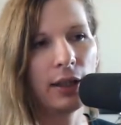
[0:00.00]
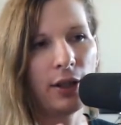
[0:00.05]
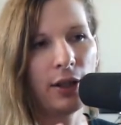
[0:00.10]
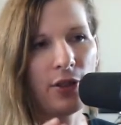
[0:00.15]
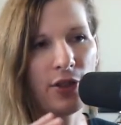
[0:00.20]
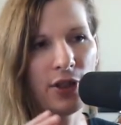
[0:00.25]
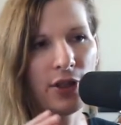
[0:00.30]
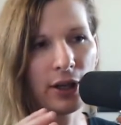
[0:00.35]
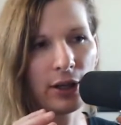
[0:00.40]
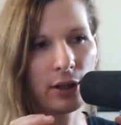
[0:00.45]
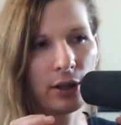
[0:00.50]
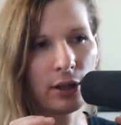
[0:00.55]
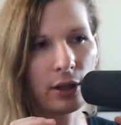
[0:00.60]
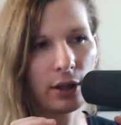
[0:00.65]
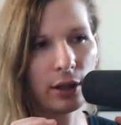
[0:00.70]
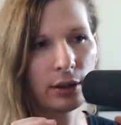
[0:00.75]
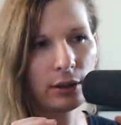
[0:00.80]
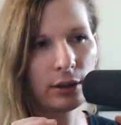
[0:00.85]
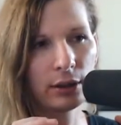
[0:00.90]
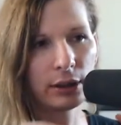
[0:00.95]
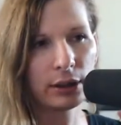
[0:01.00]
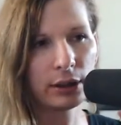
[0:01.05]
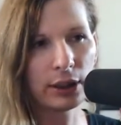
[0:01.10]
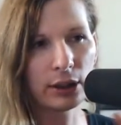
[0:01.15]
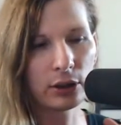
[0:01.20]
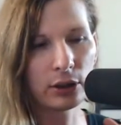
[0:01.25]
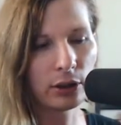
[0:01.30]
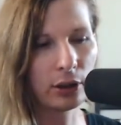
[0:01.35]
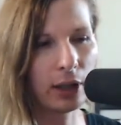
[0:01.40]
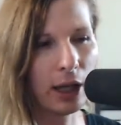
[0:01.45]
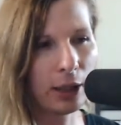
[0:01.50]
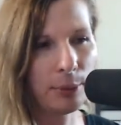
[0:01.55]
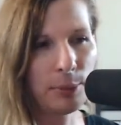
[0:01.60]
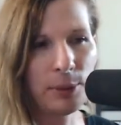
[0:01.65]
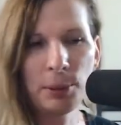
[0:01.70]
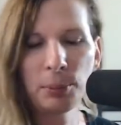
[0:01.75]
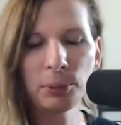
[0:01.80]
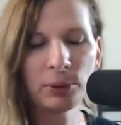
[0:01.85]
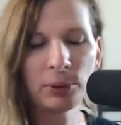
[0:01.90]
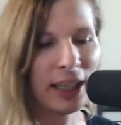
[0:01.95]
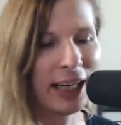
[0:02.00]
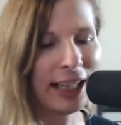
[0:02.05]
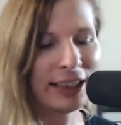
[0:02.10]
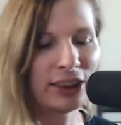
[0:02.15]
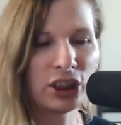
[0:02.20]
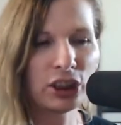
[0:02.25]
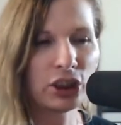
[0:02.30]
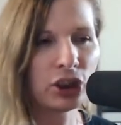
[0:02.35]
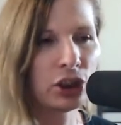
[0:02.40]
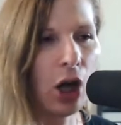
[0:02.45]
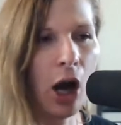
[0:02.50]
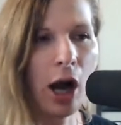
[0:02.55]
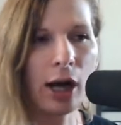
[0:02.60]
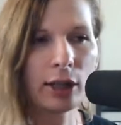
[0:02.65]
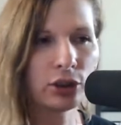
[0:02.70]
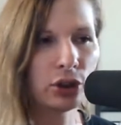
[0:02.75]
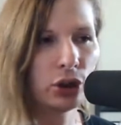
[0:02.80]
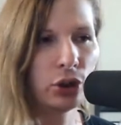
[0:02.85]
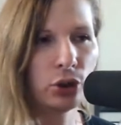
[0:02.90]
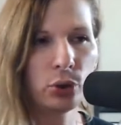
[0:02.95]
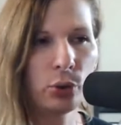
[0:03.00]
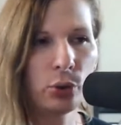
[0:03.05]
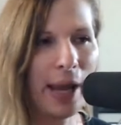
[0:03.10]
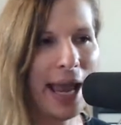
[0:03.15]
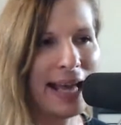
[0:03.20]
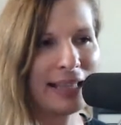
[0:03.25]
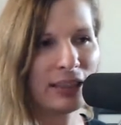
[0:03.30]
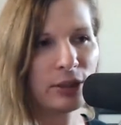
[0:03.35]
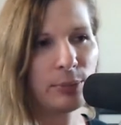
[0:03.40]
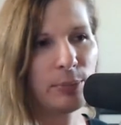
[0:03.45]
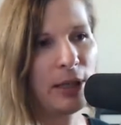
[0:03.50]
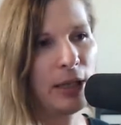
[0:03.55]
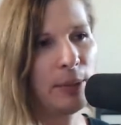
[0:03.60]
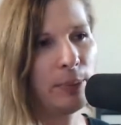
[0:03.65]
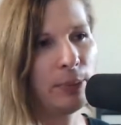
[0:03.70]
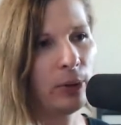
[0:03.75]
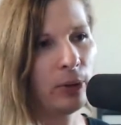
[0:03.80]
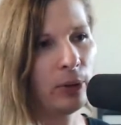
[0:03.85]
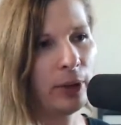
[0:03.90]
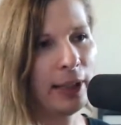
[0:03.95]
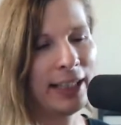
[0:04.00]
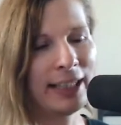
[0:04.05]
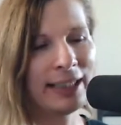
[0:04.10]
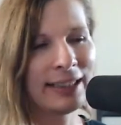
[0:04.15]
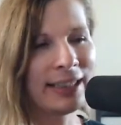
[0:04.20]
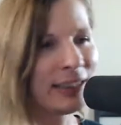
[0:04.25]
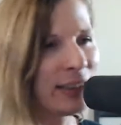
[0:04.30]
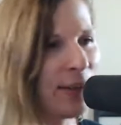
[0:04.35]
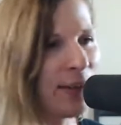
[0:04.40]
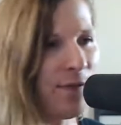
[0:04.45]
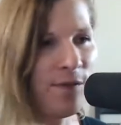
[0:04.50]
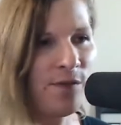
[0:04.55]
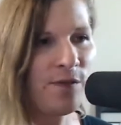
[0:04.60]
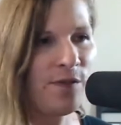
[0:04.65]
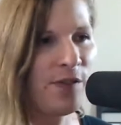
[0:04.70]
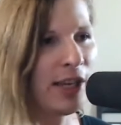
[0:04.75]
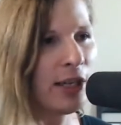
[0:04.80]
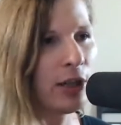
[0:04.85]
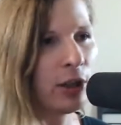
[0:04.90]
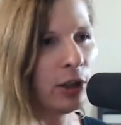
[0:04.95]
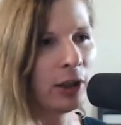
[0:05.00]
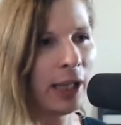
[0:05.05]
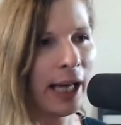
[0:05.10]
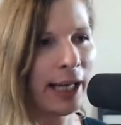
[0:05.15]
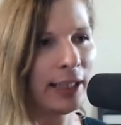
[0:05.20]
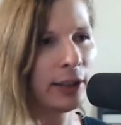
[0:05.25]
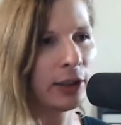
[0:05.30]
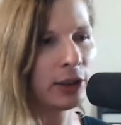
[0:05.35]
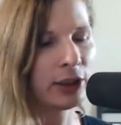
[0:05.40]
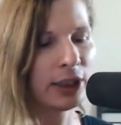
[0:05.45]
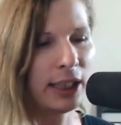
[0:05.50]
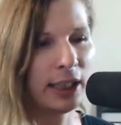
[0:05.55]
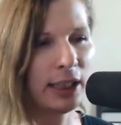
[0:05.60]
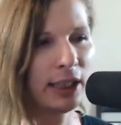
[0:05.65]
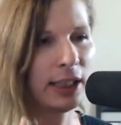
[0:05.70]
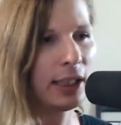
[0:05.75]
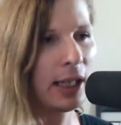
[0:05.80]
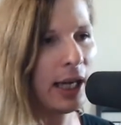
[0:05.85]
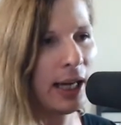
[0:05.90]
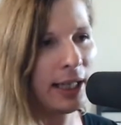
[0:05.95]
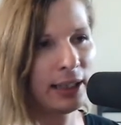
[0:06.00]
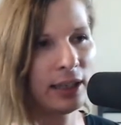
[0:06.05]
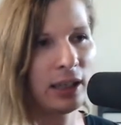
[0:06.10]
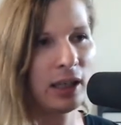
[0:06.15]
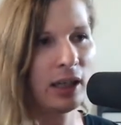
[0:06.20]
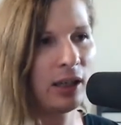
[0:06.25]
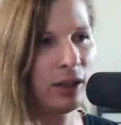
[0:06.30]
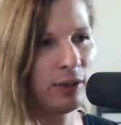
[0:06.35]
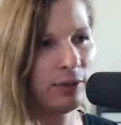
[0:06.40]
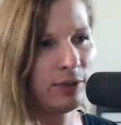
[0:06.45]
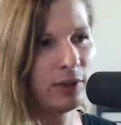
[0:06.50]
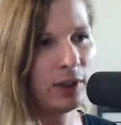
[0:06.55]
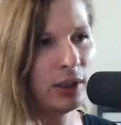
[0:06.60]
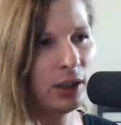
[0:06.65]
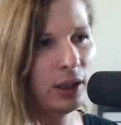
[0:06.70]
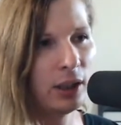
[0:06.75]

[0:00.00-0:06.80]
there are a lot of people that I just talk to as people, and it doesn't feel like there's any kind of,